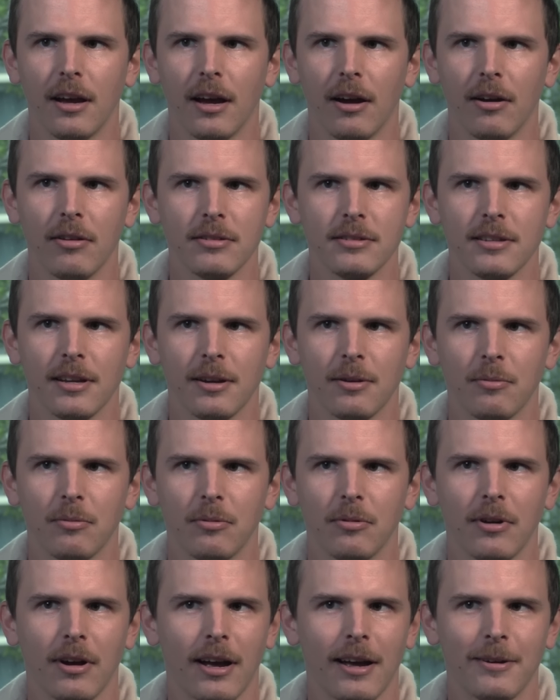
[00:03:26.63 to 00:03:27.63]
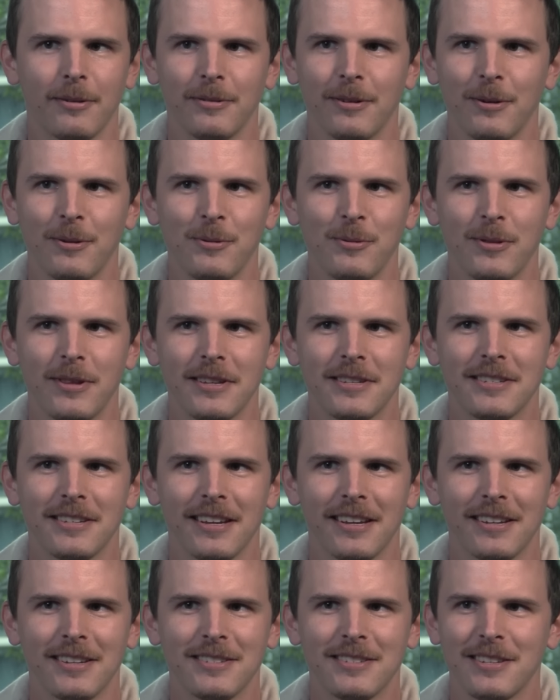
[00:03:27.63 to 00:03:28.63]
I was like, well, I don't know who this
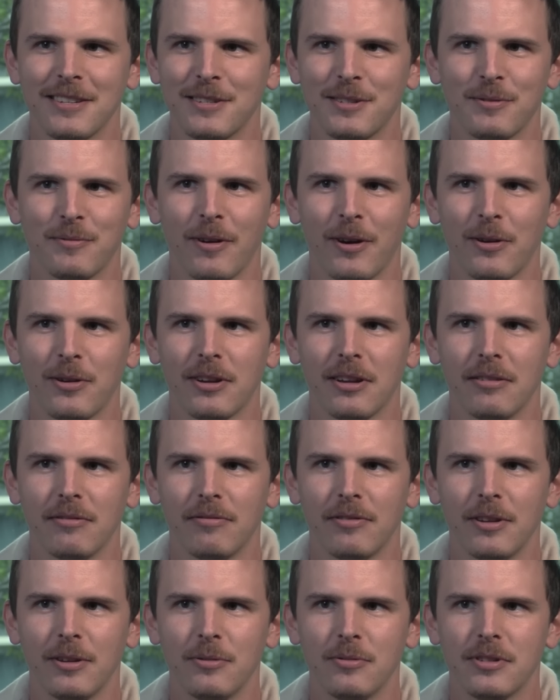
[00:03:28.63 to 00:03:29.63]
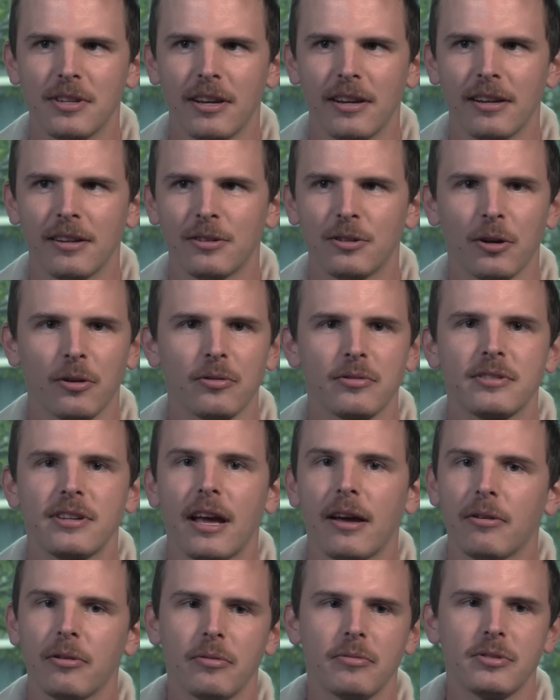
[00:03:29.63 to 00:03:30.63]
is. This is very confusing. Turns
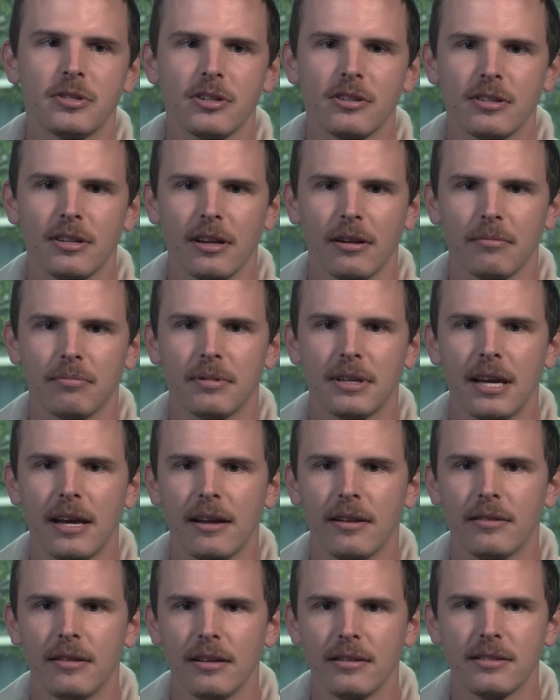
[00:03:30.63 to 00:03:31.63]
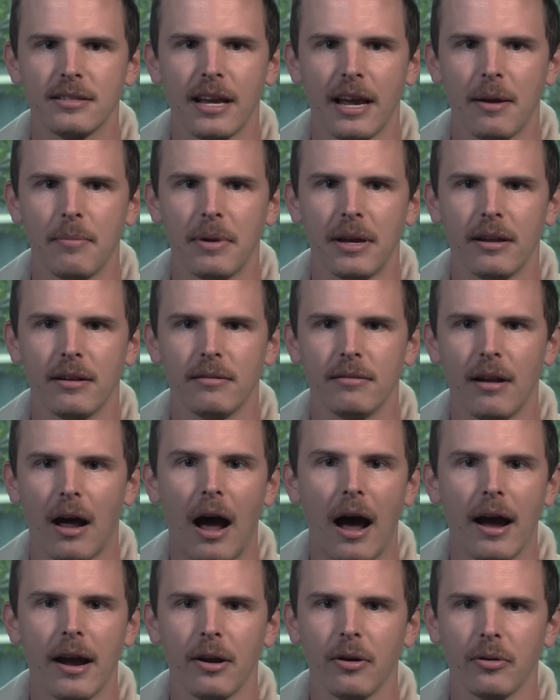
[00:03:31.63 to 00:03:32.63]
out he was just a kid that Sam had
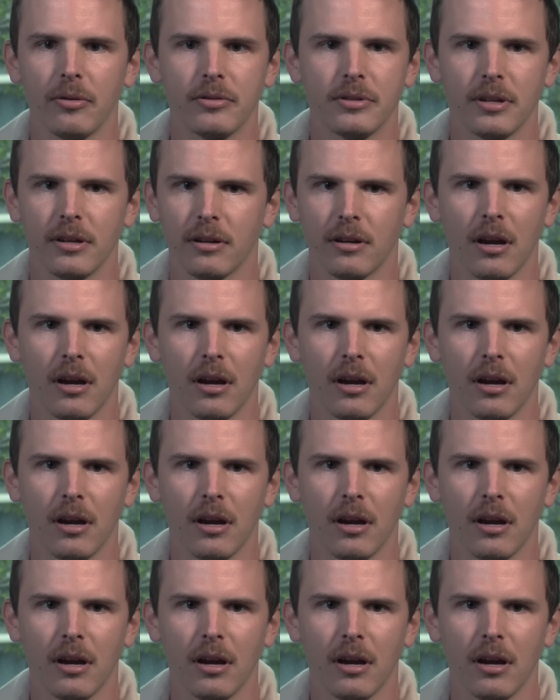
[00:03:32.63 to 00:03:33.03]
hired to